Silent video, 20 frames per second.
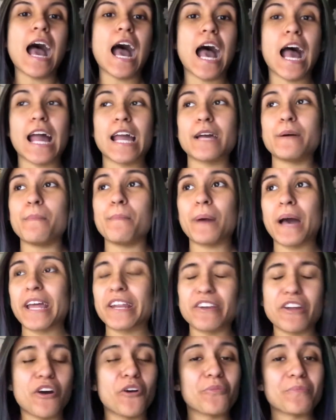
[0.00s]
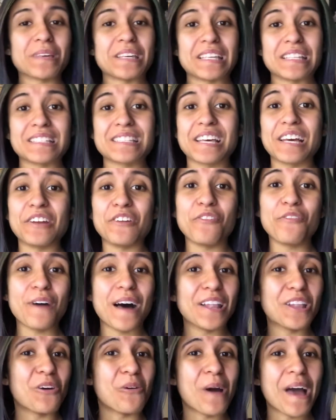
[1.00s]
I am by no means going to
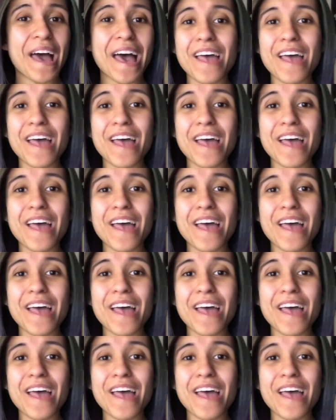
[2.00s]
follow